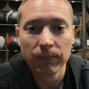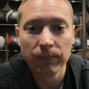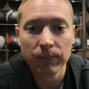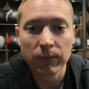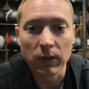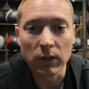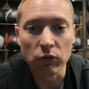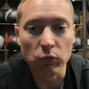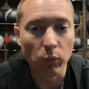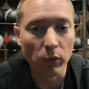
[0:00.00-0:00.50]

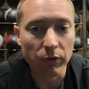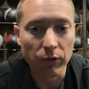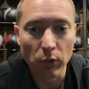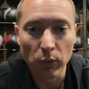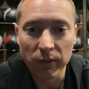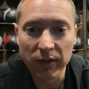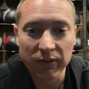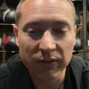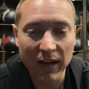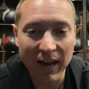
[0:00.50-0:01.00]
because we're
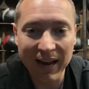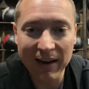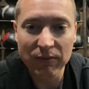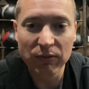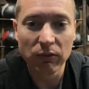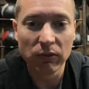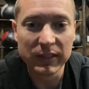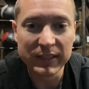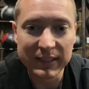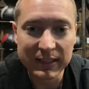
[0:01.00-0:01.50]
doing this
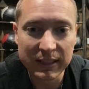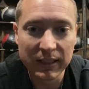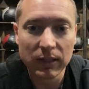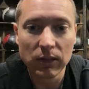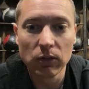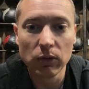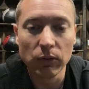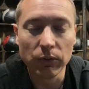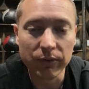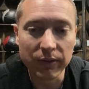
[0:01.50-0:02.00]
every
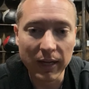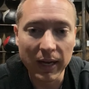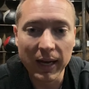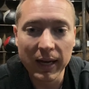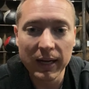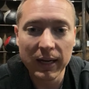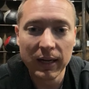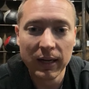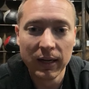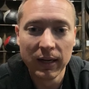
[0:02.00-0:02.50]
single
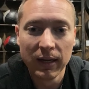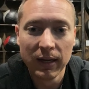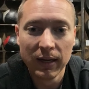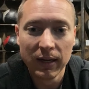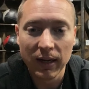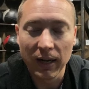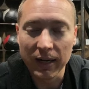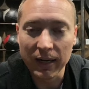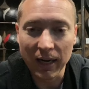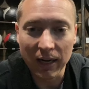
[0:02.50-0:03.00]
day.
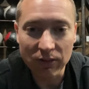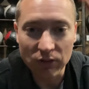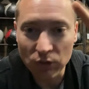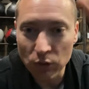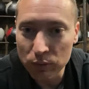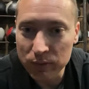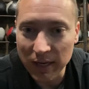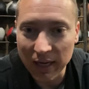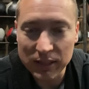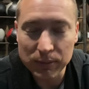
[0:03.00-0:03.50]
I got
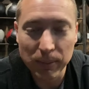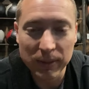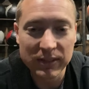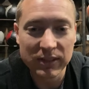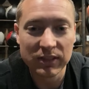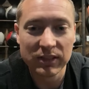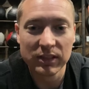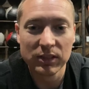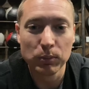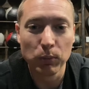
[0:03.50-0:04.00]
2 text
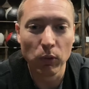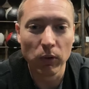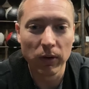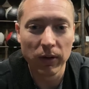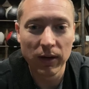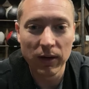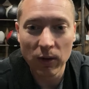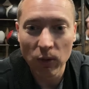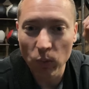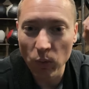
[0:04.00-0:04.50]
messages this
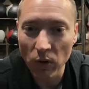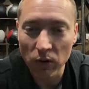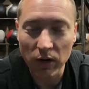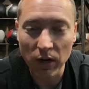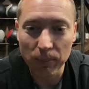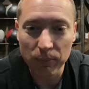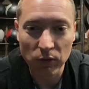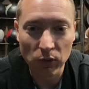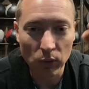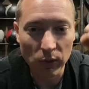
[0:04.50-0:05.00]
morning, woke
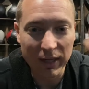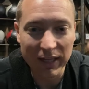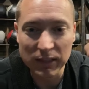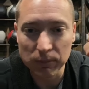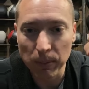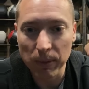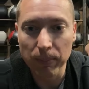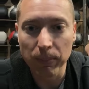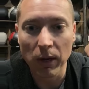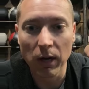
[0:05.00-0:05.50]
up to,
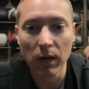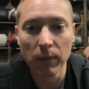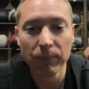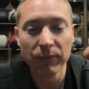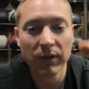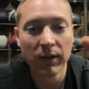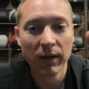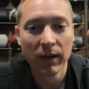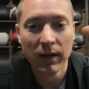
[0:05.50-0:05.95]
gets me pumped.